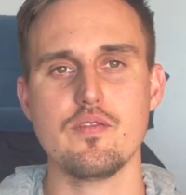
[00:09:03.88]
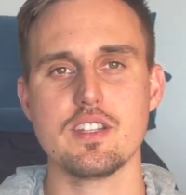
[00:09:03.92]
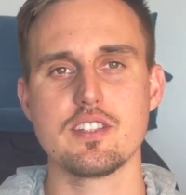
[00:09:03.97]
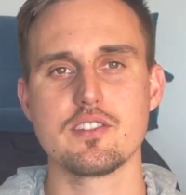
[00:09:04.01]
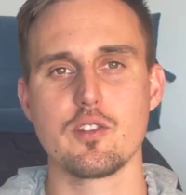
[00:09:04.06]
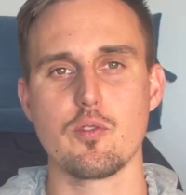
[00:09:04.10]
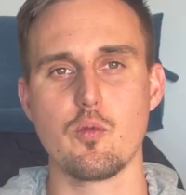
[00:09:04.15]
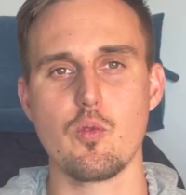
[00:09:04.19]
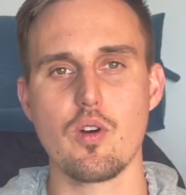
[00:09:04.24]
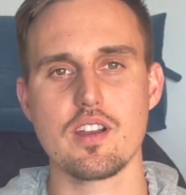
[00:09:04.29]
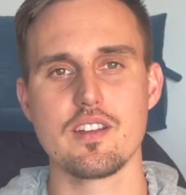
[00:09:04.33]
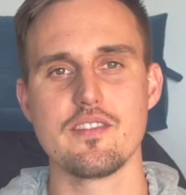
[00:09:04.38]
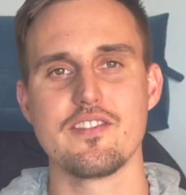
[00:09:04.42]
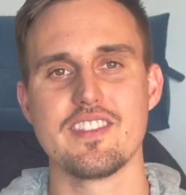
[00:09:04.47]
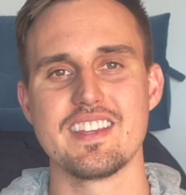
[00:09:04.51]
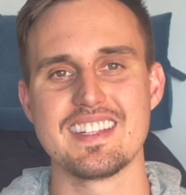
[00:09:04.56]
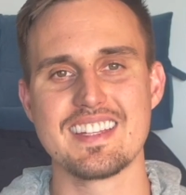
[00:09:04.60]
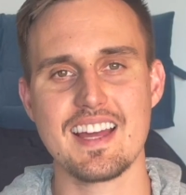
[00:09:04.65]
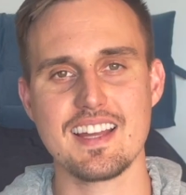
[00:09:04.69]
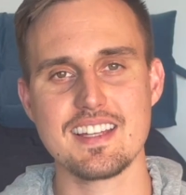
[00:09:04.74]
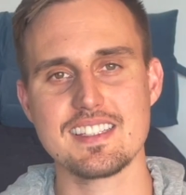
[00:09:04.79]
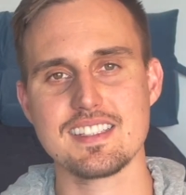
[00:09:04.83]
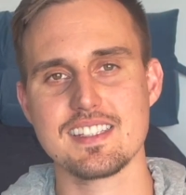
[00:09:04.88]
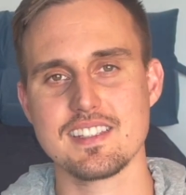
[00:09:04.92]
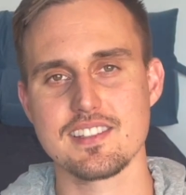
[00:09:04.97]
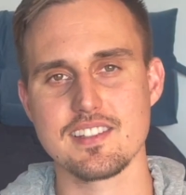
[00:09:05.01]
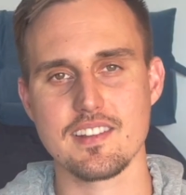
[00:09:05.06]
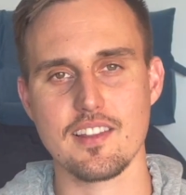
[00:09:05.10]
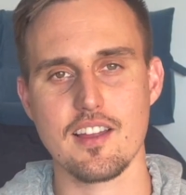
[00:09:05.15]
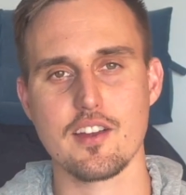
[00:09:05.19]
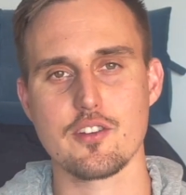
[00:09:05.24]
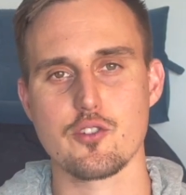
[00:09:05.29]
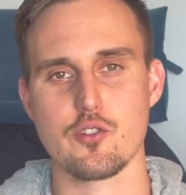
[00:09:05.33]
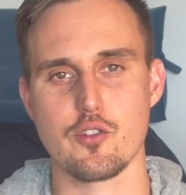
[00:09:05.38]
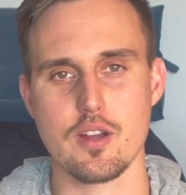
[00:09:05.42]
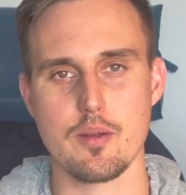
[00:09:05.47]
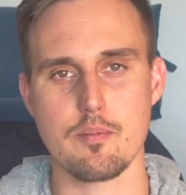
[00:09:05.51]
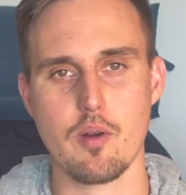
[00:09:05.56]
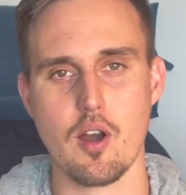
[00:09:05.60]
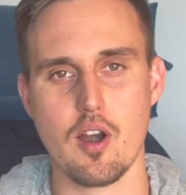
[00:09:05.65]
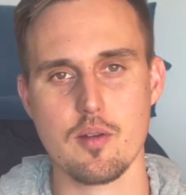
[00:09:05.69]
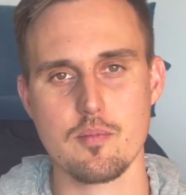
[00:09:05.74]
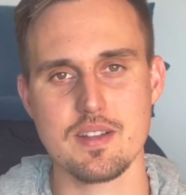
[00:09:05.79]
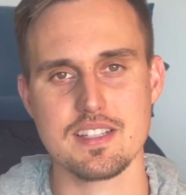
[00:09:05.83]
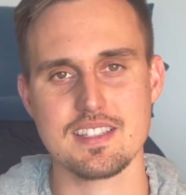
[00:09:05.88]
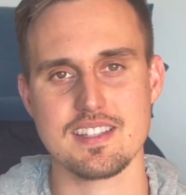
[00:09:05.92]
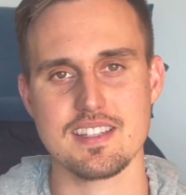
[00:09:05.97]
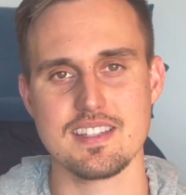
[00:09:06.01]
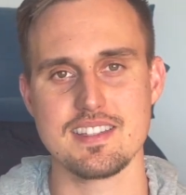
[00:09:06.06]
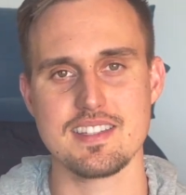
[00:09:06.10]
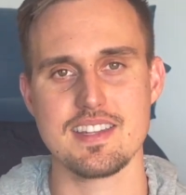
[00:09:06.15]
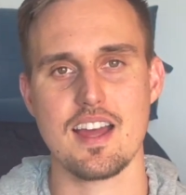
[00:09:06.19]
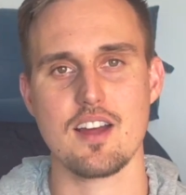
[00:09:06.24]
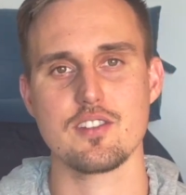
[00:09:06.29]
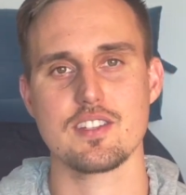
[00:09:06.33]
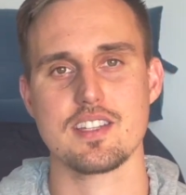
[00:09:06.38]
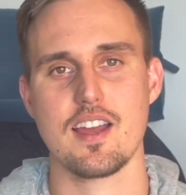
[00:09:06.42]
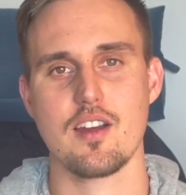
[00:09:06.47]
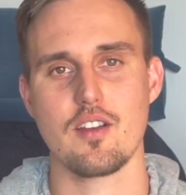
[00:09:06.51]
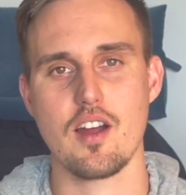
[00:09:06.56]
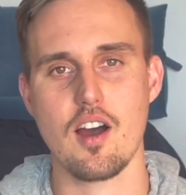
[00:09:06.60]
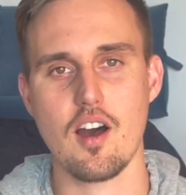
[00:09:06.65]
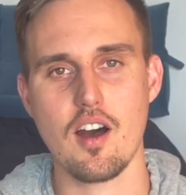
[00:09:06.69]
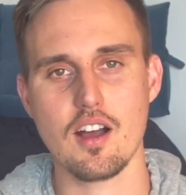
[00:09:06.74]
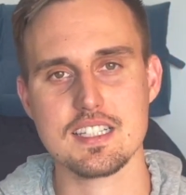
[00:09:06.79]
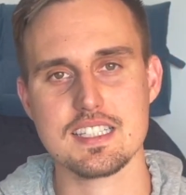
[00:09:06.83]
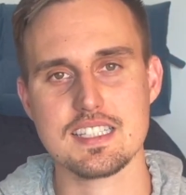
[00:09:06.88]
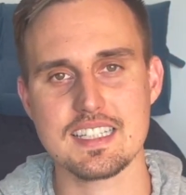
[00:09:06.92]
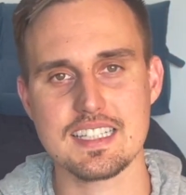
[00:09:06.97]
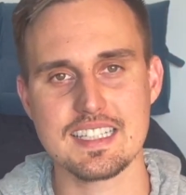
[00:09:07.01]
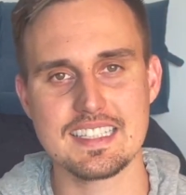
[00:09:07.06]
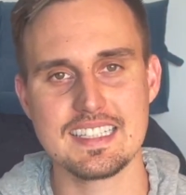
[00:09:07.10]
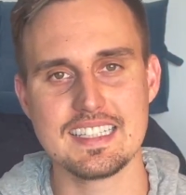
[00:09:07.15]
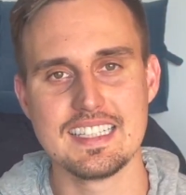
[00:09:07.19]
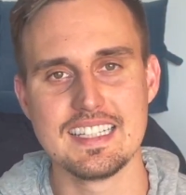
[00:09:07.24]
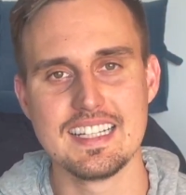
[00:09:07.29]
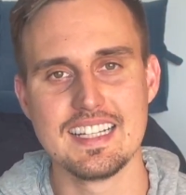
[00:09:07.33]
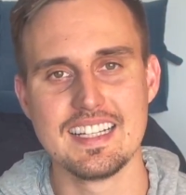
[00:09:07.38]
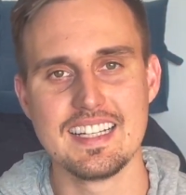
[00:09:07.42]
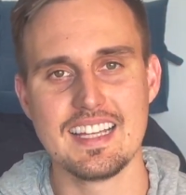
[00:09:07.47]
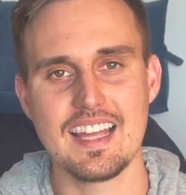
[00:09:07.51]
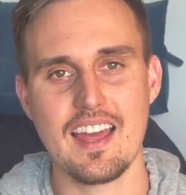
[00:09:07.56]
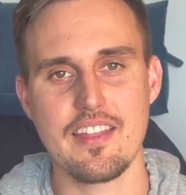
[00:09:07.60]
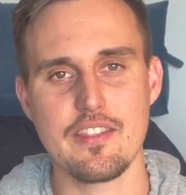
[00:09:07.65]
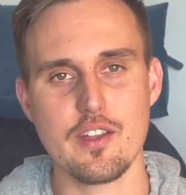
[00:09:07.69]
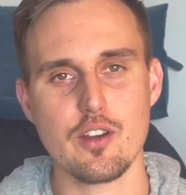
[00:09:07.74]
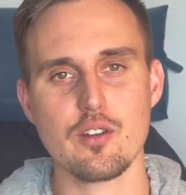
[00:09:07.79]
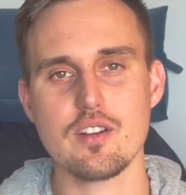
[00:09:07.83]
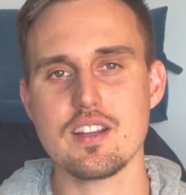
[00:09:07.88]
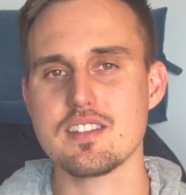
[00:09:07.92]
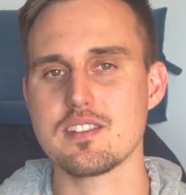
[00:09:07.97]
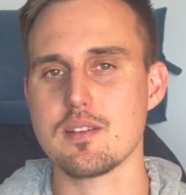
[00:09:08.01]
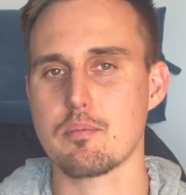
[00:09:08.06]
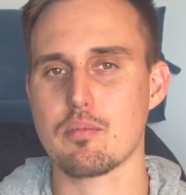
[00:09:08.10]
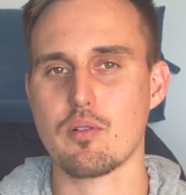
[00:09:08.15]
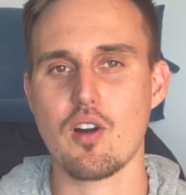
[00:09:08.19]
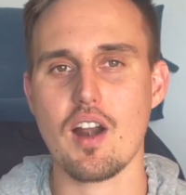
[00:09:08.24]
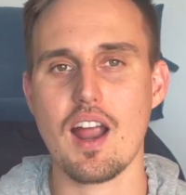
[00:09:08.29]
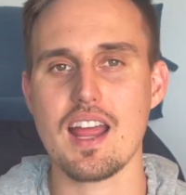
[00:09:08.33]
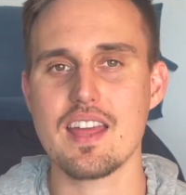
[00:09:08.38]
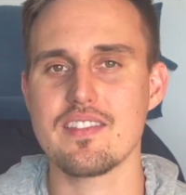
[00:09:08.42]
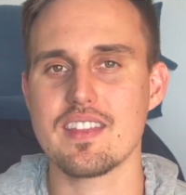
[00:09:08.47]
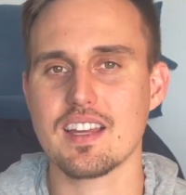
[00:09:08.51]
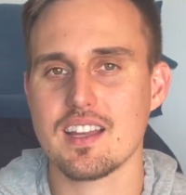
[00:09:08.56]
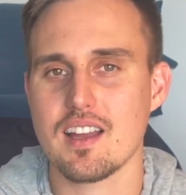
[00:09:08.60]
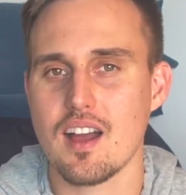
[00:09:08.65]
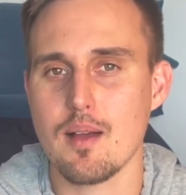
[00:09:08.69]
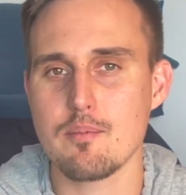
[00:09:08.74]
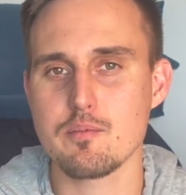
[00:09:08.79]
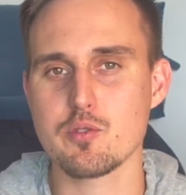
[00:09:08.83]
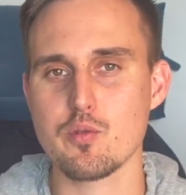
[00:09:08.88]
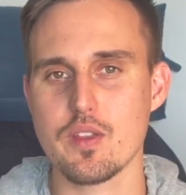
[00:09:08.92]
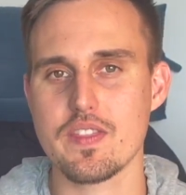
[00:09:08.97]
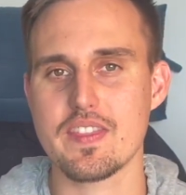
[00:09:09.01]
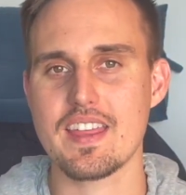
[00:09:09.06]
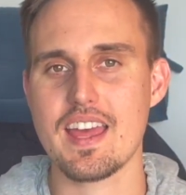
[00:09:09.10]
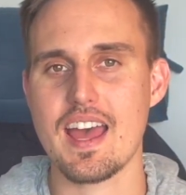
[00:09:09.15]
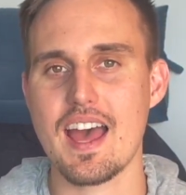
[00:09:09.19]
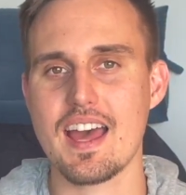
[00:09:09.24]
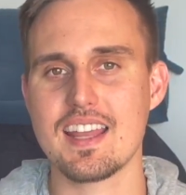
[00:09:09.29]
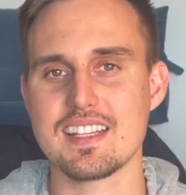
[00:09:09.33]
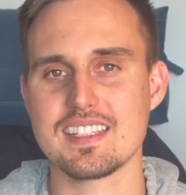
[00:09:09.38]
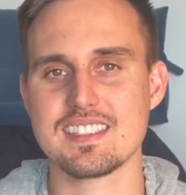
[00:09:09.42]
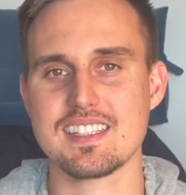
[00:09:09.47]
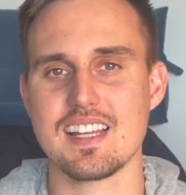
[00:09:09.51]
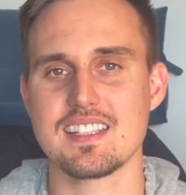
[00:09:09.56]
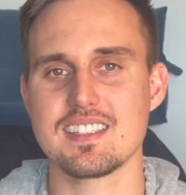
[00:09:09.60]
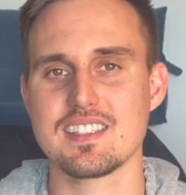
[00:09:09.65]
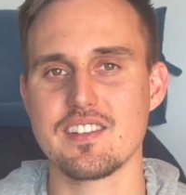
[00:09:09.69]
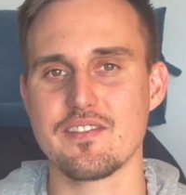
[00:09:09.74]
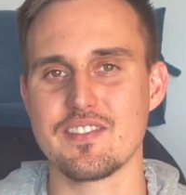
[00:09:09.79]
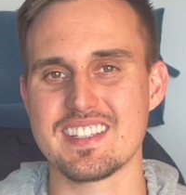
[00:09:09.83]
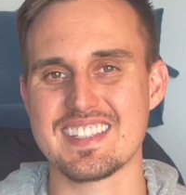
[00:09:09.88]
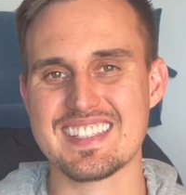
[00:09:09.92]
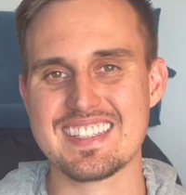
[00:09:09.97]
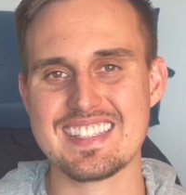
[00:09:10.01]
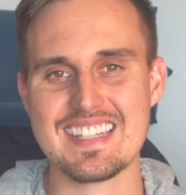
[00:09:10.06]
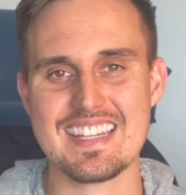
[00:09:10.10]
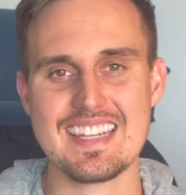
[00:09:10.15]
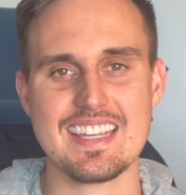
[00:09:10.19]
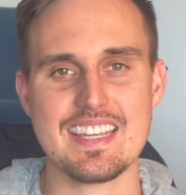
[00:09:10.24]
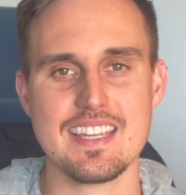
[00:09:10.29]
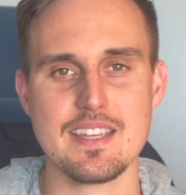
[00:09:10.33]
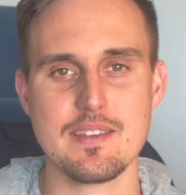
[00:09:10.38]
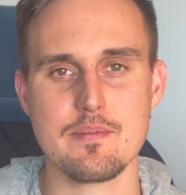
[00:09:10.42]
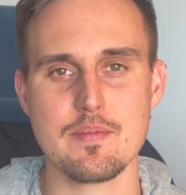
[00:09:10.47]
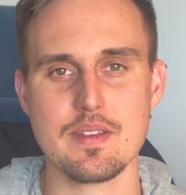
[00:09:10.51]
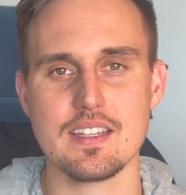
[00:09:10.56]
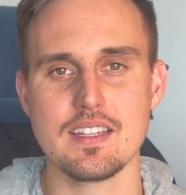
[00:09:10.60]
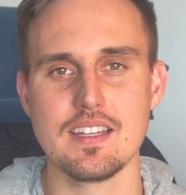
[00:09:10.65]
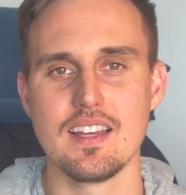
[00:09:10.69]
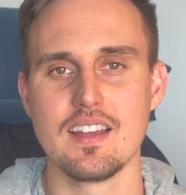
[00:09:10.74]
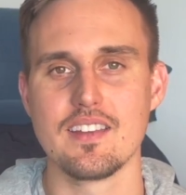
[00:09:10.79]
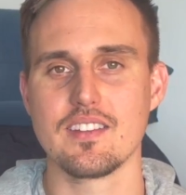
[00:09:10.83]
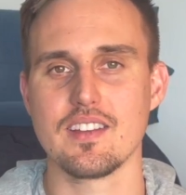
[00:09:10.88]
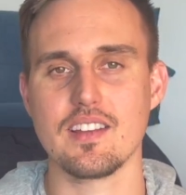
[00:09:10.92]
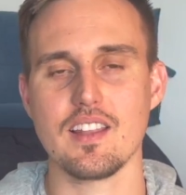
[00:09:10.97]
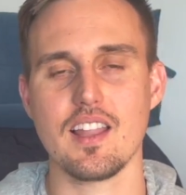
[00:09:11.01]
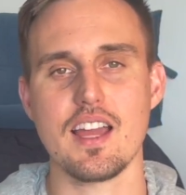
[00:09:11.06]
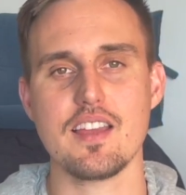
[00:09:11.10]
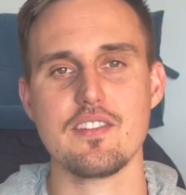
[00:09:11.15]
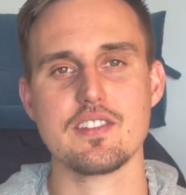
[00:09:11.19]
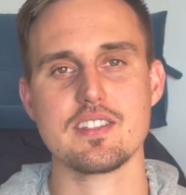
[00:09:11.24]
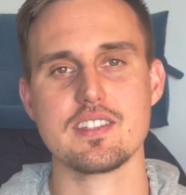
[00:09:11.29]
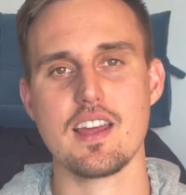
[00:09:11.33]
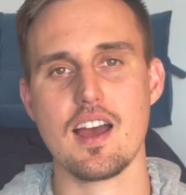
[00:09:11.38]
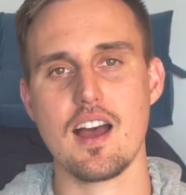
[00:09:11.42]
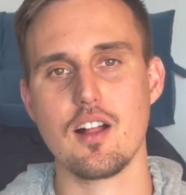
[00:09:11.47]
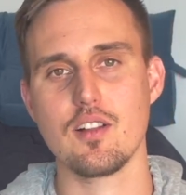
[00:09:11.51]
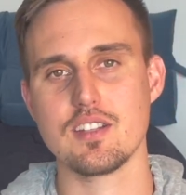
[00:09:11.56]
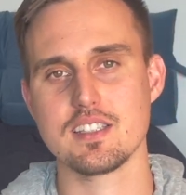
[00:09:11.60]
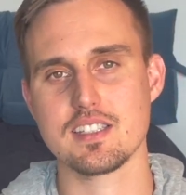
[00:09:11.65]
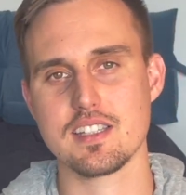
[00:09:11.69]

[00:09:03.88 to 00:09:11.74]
into one of the nicest luxury apartments in downtown Austin. And there is a pride that comes with that, a sense of esteem. The lifestyle is